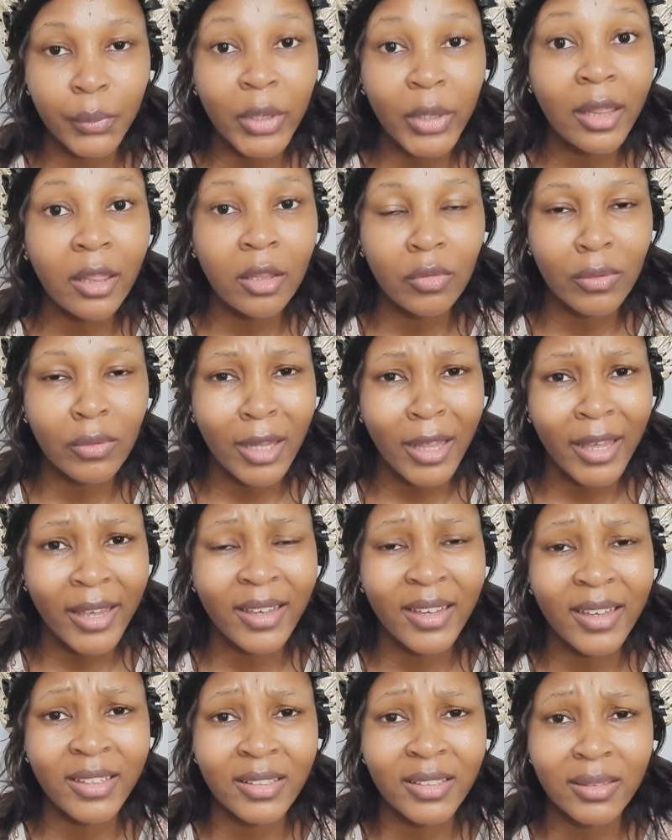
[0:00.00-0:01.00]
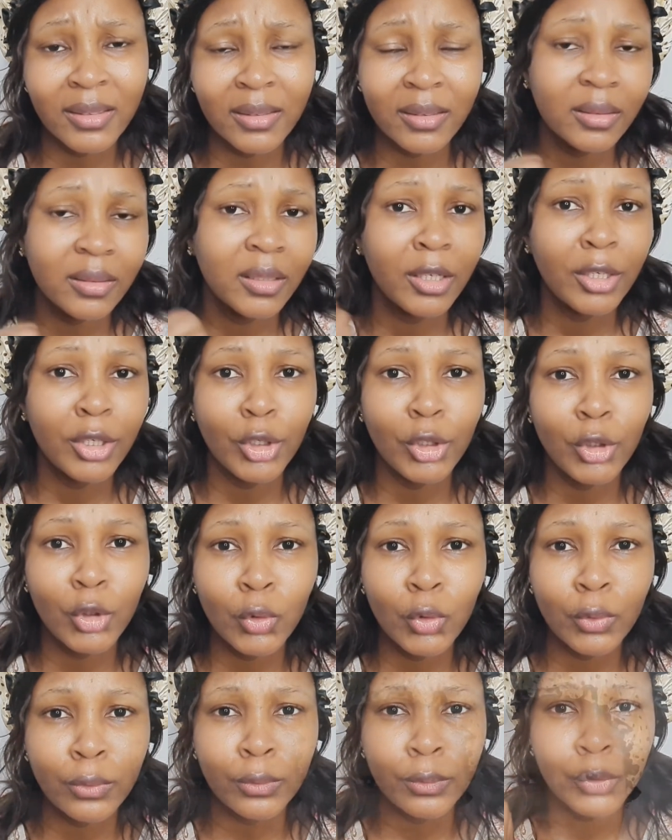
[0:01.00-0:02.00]
look like it's, you
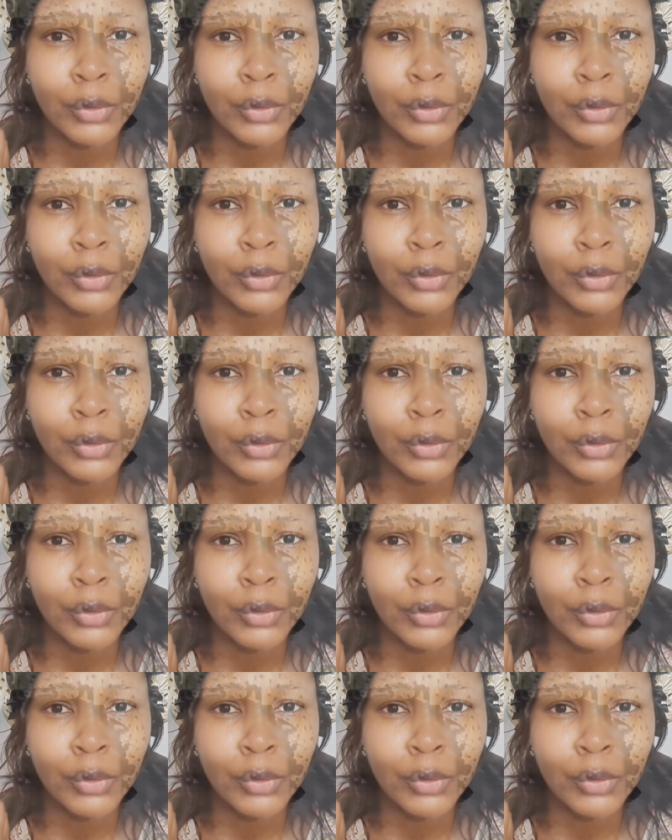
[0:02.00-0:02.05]
know,